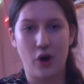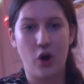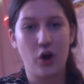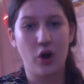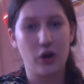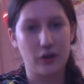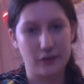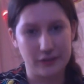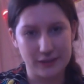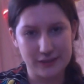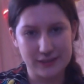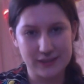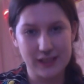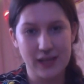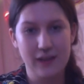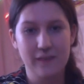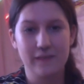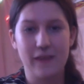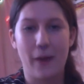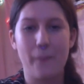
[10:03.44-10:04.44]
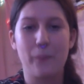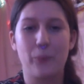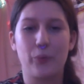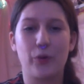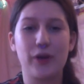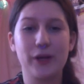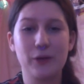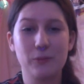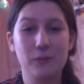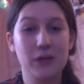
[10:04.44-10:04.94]
arts that
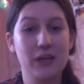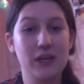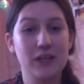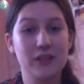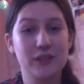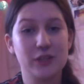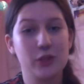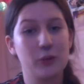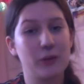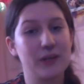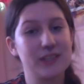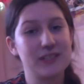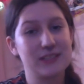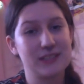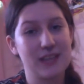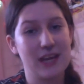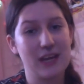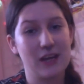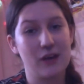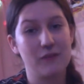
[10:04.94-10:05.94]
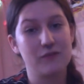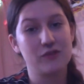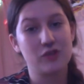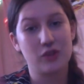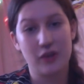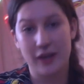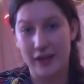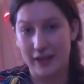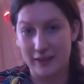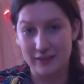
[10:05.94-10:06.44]
bring me to a state of
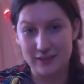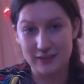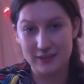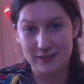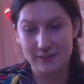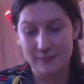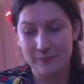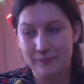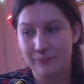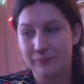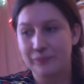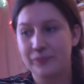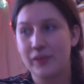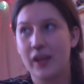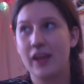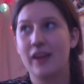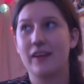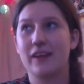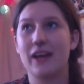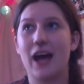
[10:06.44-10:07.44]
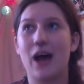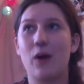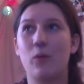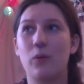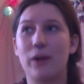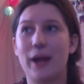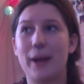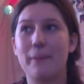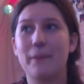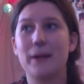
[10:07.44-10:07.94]
trance. Now,
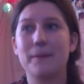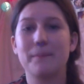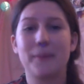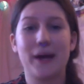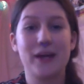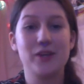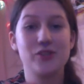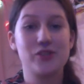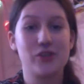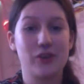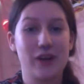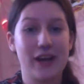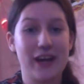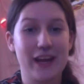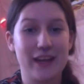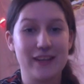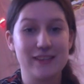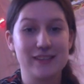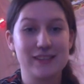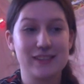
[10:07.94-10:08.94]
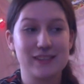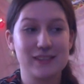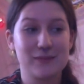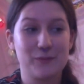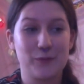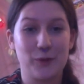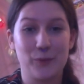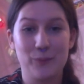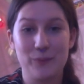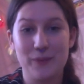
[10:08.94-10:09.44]
what I mean by trance
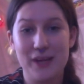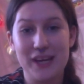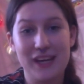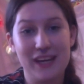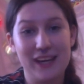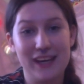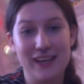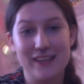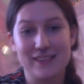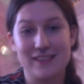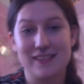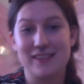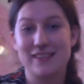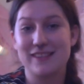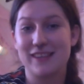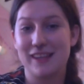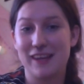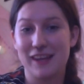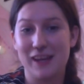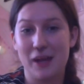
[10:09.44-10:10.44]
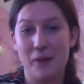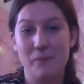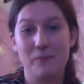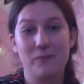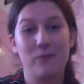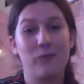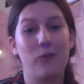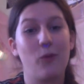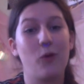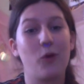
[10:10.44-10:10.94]
for me is a synonym
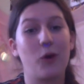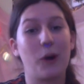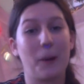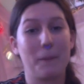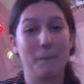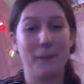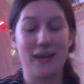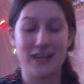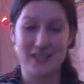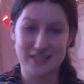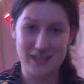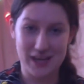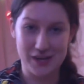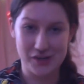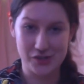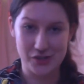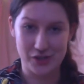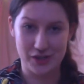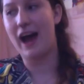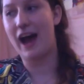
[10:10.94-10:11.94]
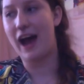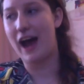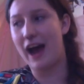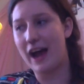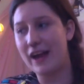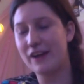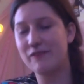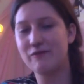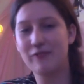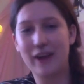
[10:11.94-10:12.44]
for meditation.
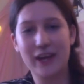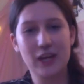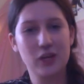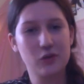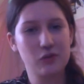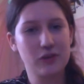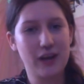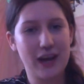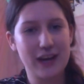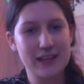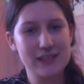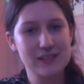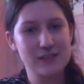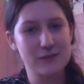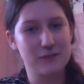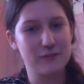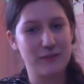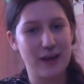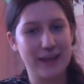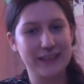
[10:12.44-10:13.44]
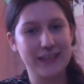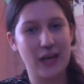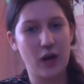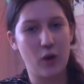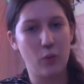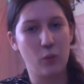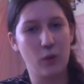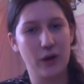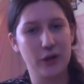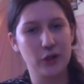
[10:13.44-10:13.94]
I invite you guys to find
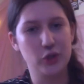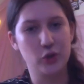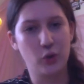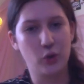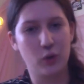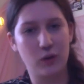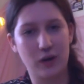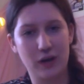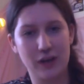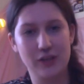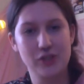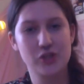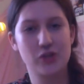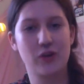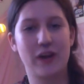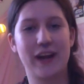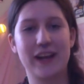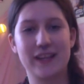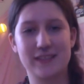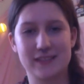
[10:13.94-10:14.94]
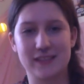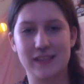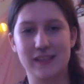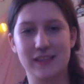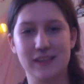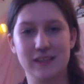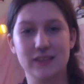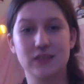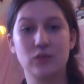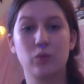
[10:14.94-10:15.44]
out what your trance
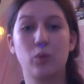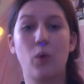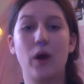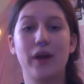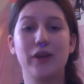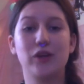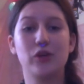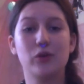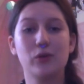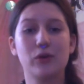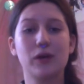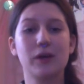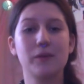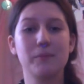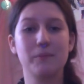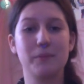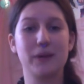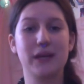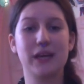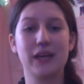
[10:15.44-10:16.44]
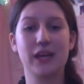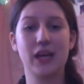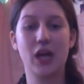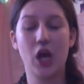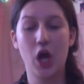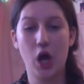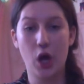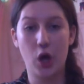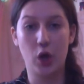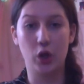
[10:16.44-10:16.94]
is, what you could be
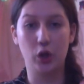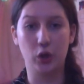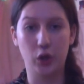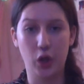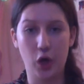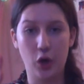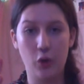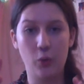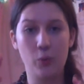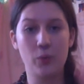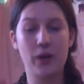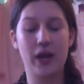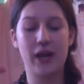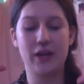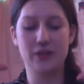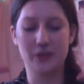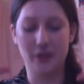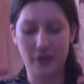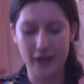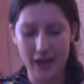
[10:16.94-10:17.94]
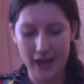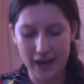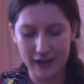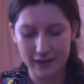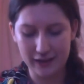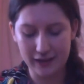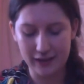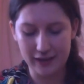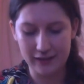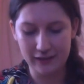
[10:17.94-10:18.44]
alone in your
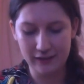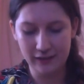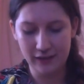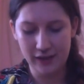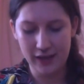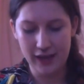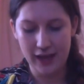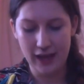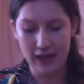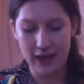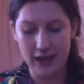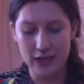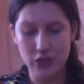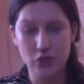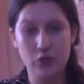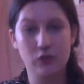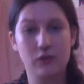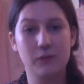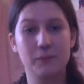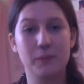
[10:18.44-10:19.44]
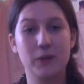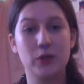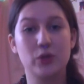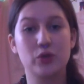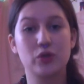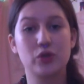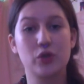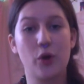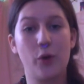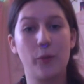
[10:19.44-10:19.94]
head in, and you could be
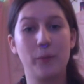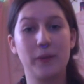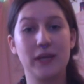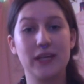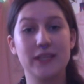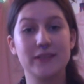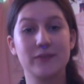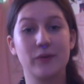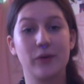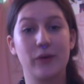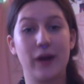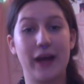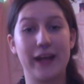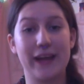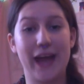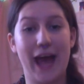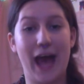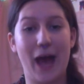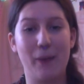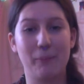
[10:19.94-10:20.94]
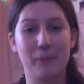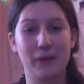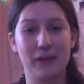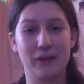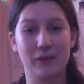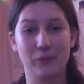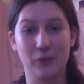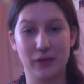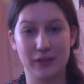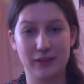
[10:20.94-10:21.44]
so peaceful and
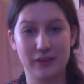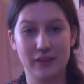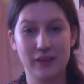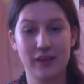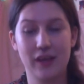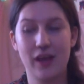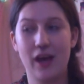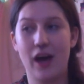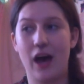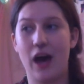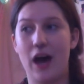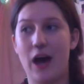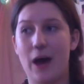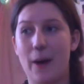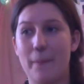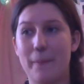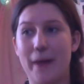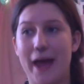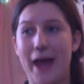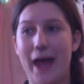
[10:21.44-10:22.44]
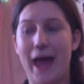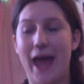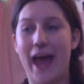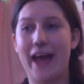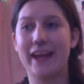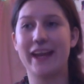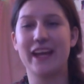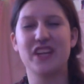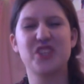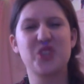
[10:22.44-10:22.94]
happy with.
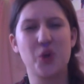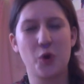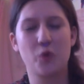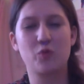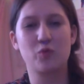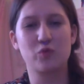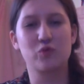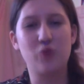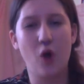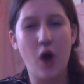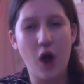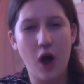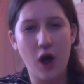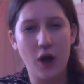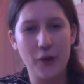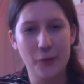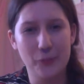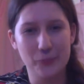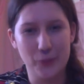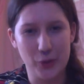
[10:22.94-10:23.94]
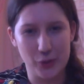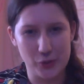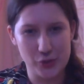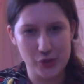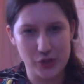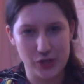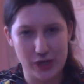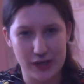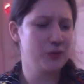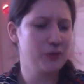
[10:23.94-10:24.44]
And it's a raw
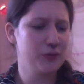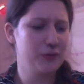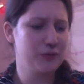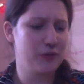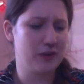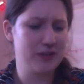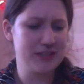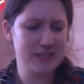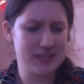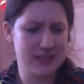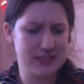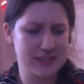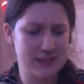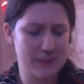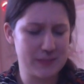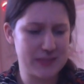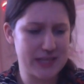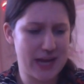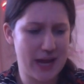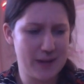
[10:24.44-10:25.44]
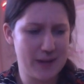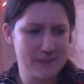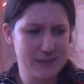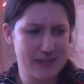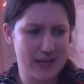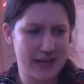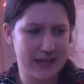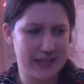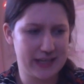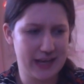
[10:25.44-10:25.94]
emotion. For instance, sometimes
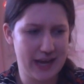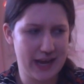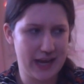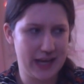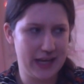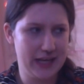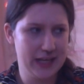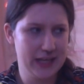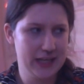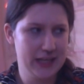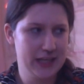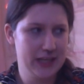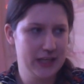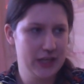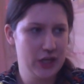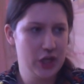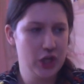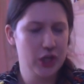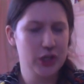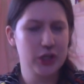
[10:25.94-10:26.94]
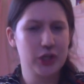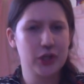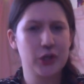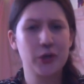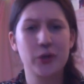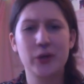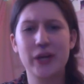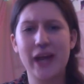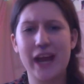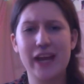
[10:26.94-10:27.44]
I get
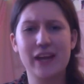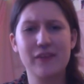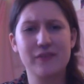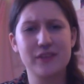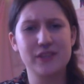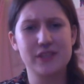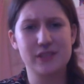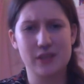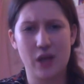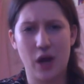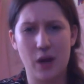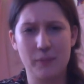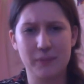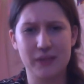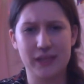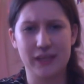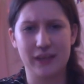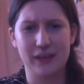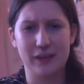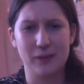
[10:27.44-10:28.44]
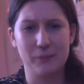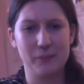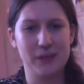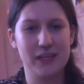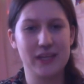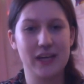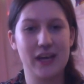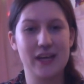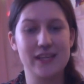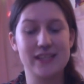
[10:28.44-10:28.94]
creative insomnia
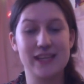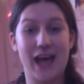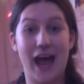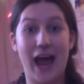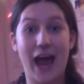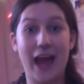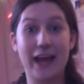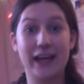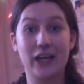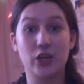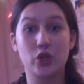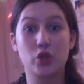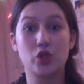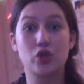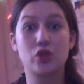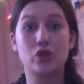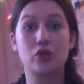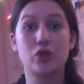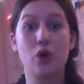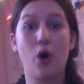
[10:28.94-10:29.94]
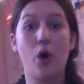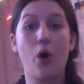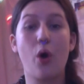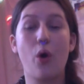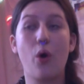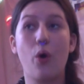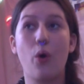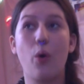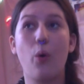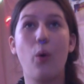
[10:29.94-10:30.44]
because I get
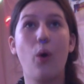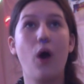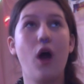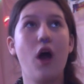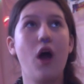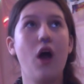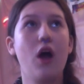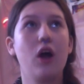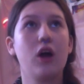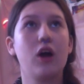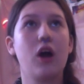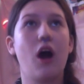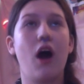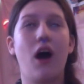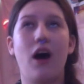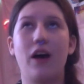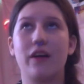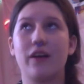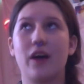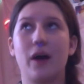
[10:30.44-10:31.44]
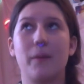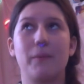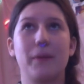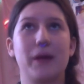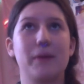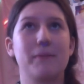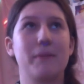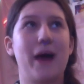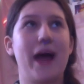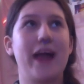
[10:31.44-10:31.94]
so caught up
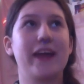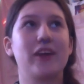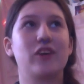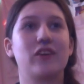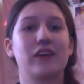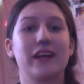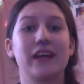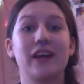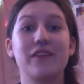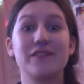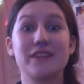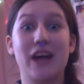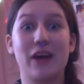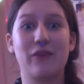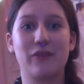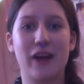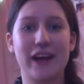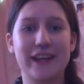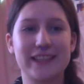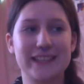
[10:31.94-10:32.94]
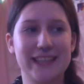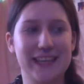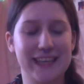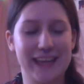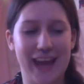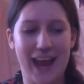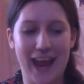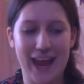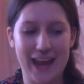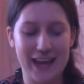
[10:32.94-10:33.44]
in my creative
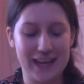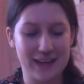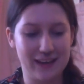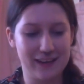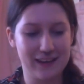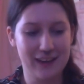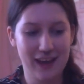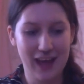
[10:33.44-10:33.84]
directing, and